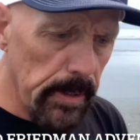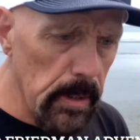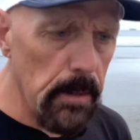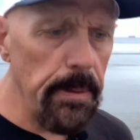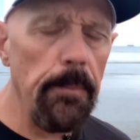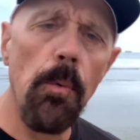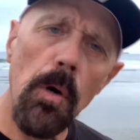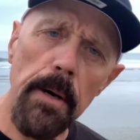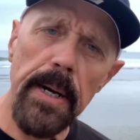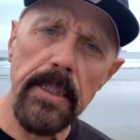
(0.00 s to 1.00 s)
a little bit
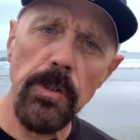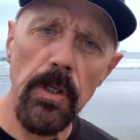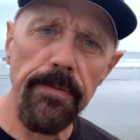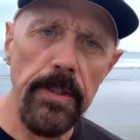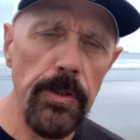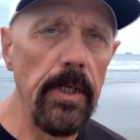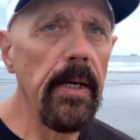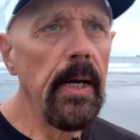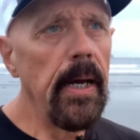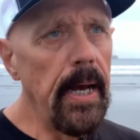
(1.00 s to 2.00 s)
more about surf fishing,
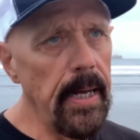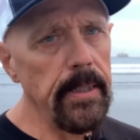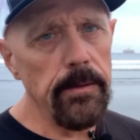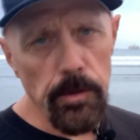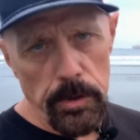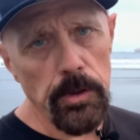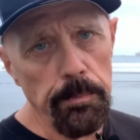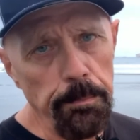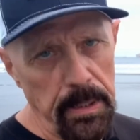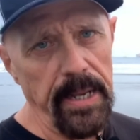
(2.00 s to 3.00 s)
and just
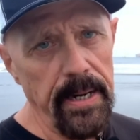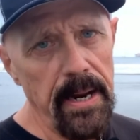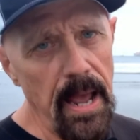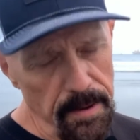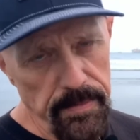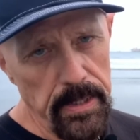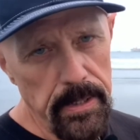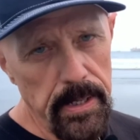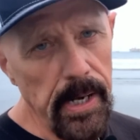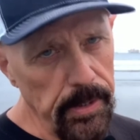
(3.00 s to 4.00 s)
plain having
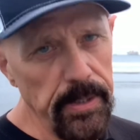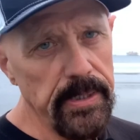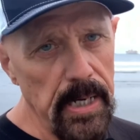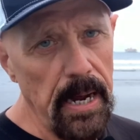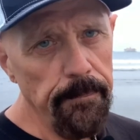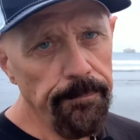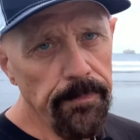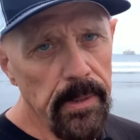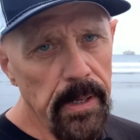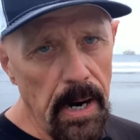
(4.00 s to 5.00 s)
a good time.
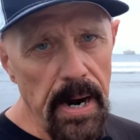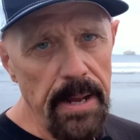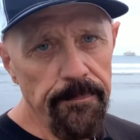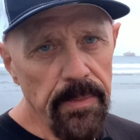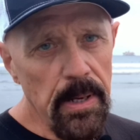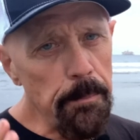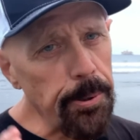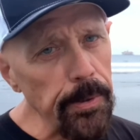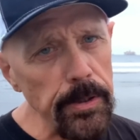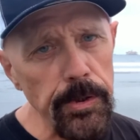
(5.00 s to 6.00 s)
All right.
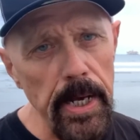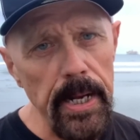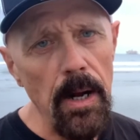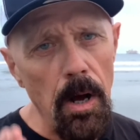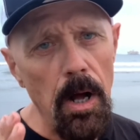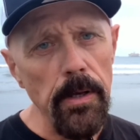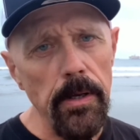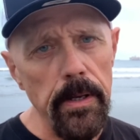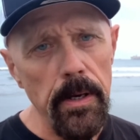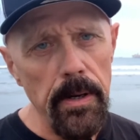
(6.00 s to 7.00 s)
appreciate all
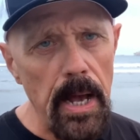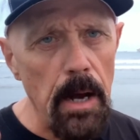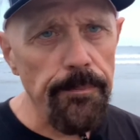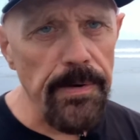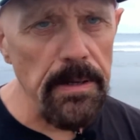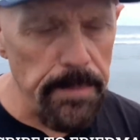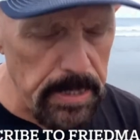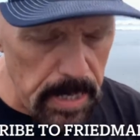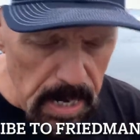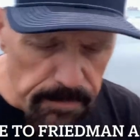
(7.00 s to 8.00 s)
you do to help
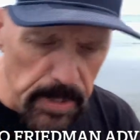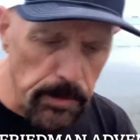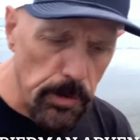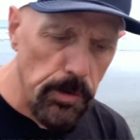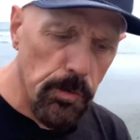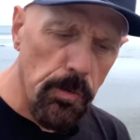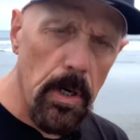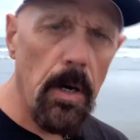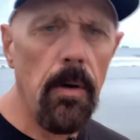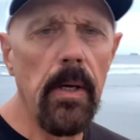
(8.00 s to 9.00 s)
Friedman Adventures
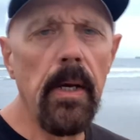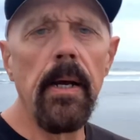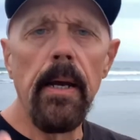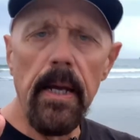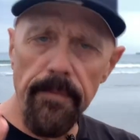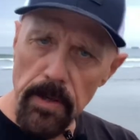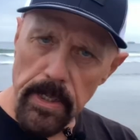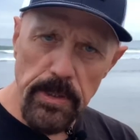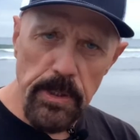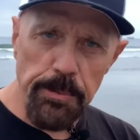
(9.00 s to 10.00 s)
grow. If you
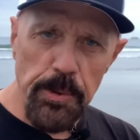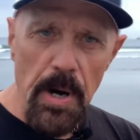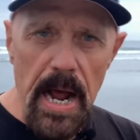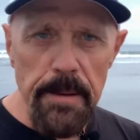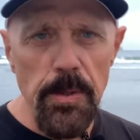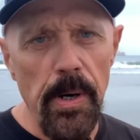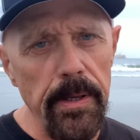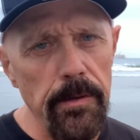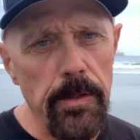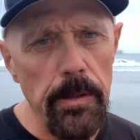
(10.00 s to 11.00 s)
can subscribe to our
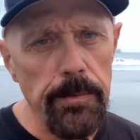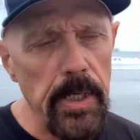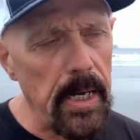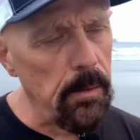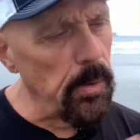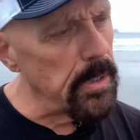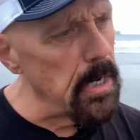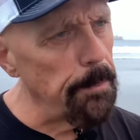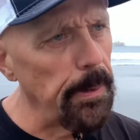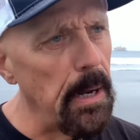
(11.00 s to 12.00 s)
YouTube channel, we
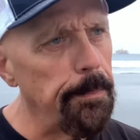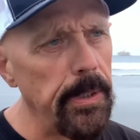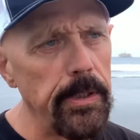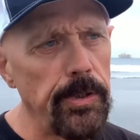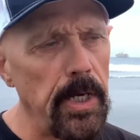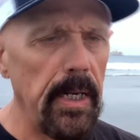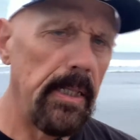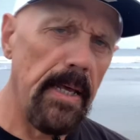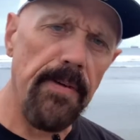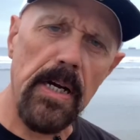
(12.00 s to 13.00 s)
deeply appreciate it.
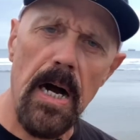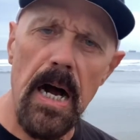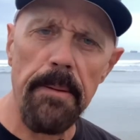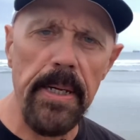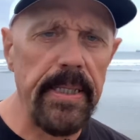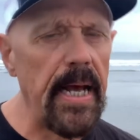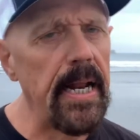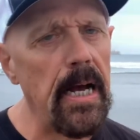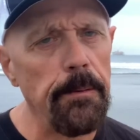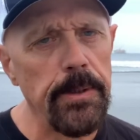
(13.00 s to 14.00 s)
Leave a comment, that
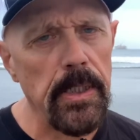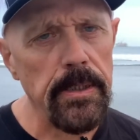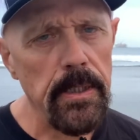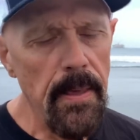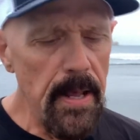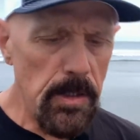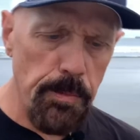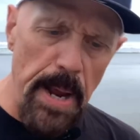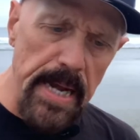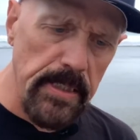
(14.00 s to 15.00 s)
helps us.
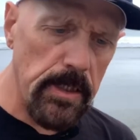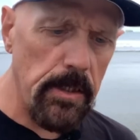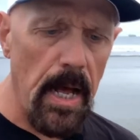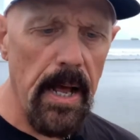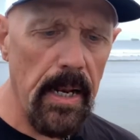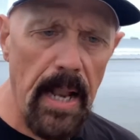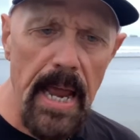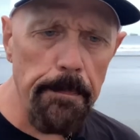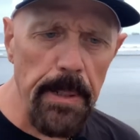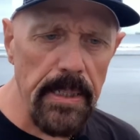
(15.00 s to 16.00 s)
Smash the
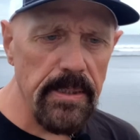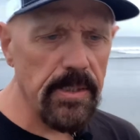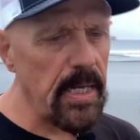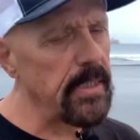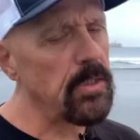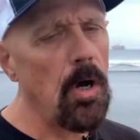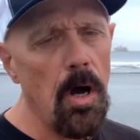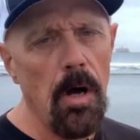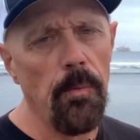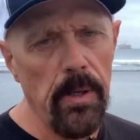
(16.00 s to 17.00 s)
like buttons, that's
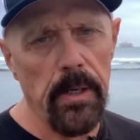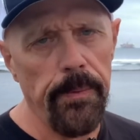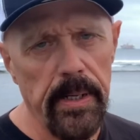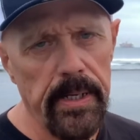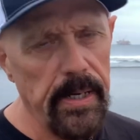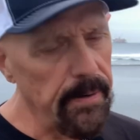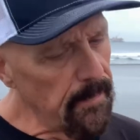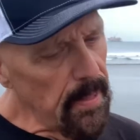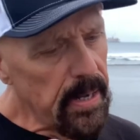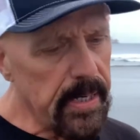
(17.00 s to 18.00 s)
all really, really good.
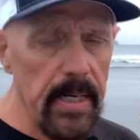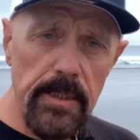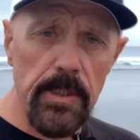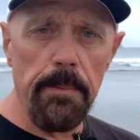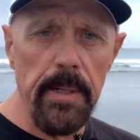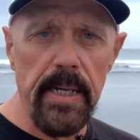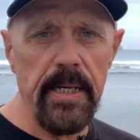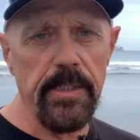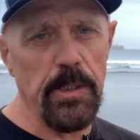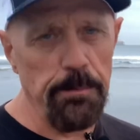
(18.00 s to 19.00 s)
Get somebody
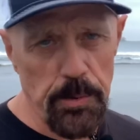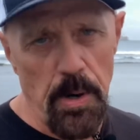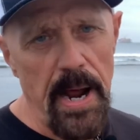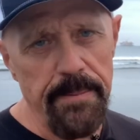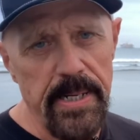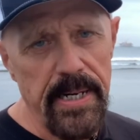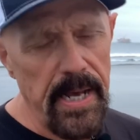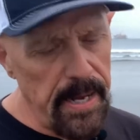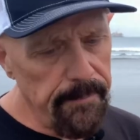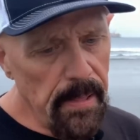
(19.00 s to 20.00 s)
to subscribe
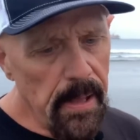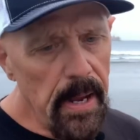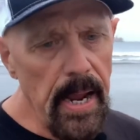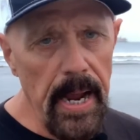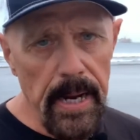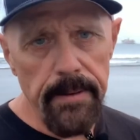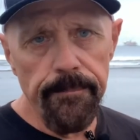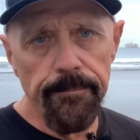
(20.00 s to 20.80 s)
today, and